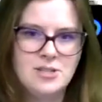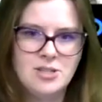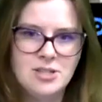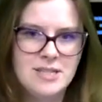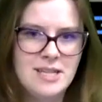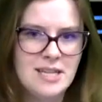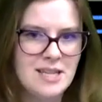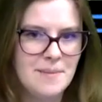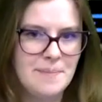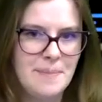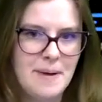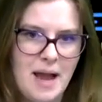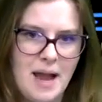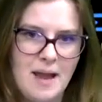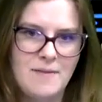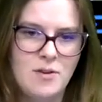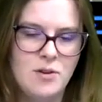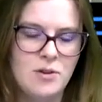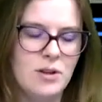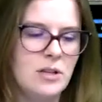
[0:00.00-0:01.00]
just like the Pi
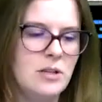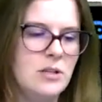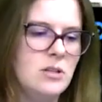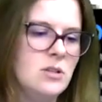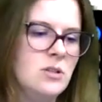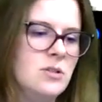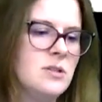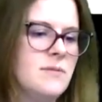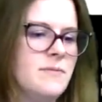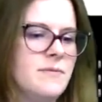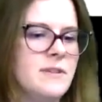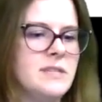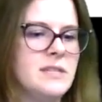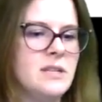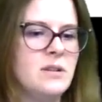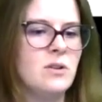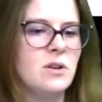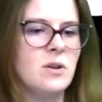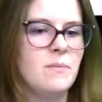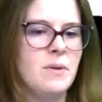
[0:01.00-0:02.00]
if you're looking to do some
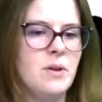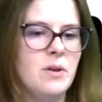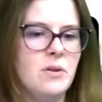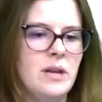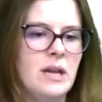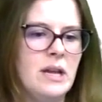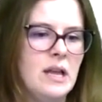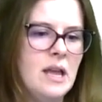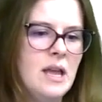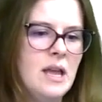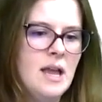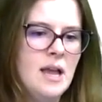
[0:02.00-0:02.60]
physical computing.